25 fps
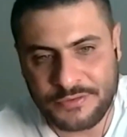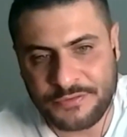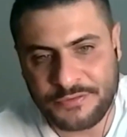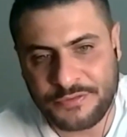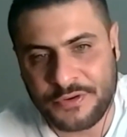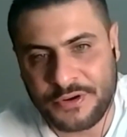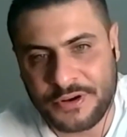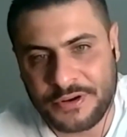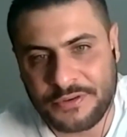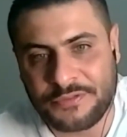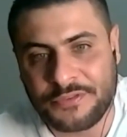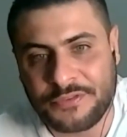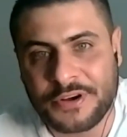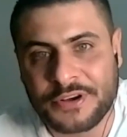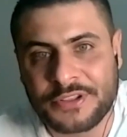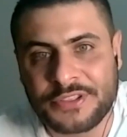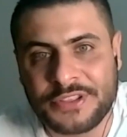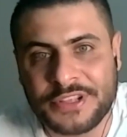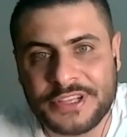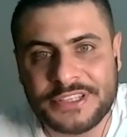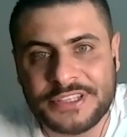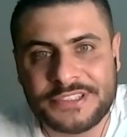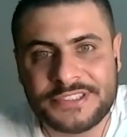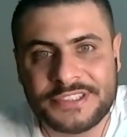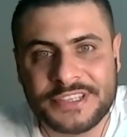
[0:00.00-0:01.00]
for
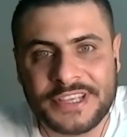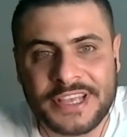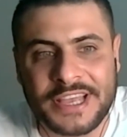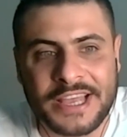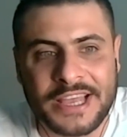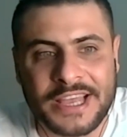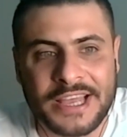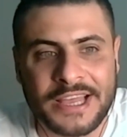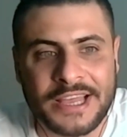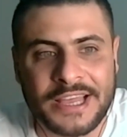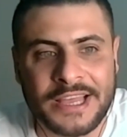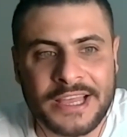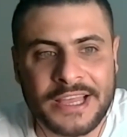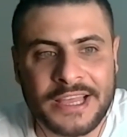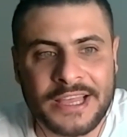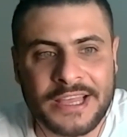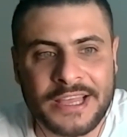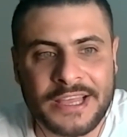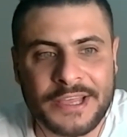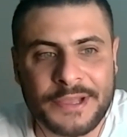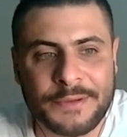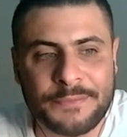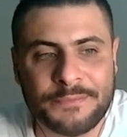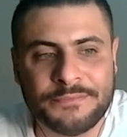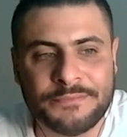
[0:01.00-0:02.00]
this,
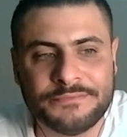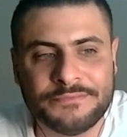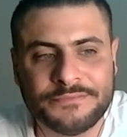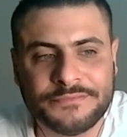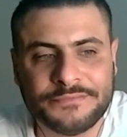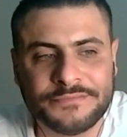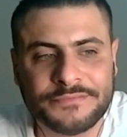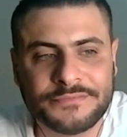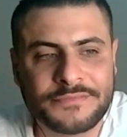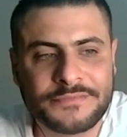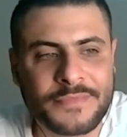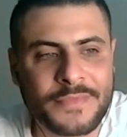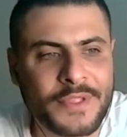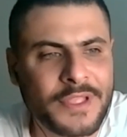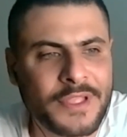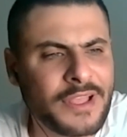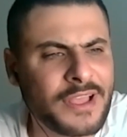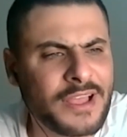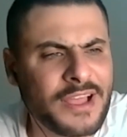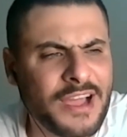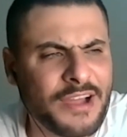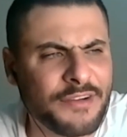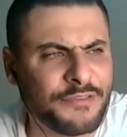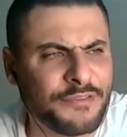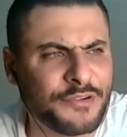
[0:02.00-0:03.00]
I
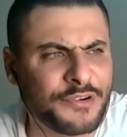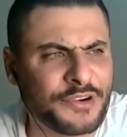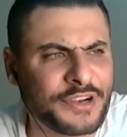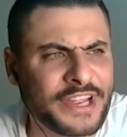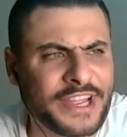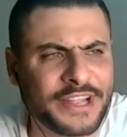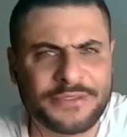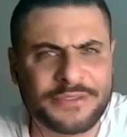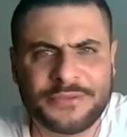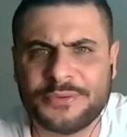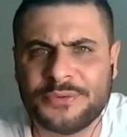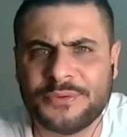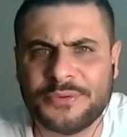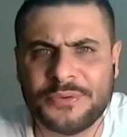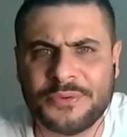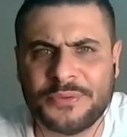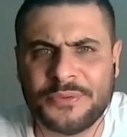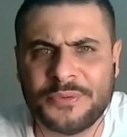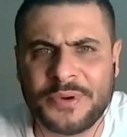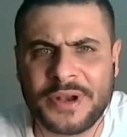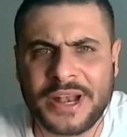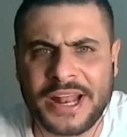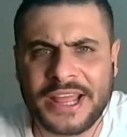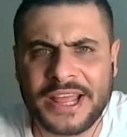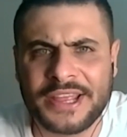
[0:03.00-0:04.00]
forget
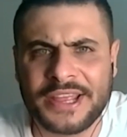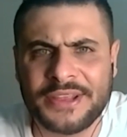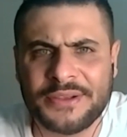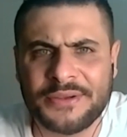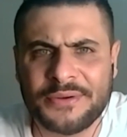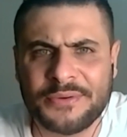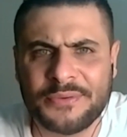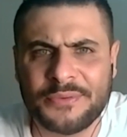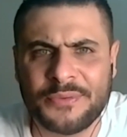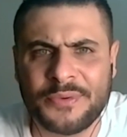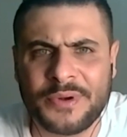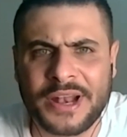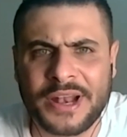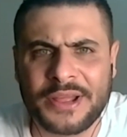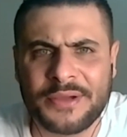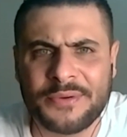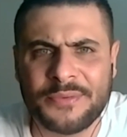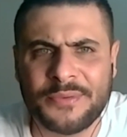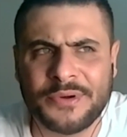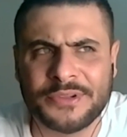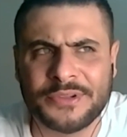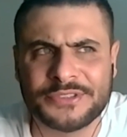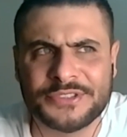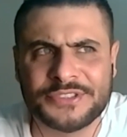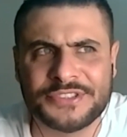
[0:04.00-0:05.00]
what I
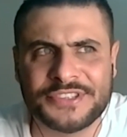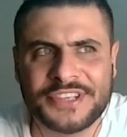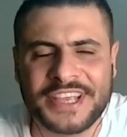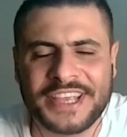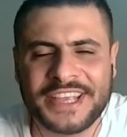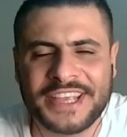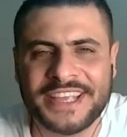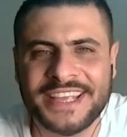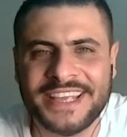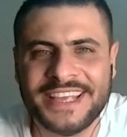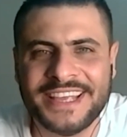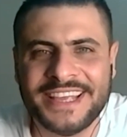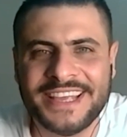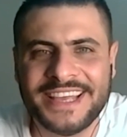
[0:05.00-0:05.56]
want to say.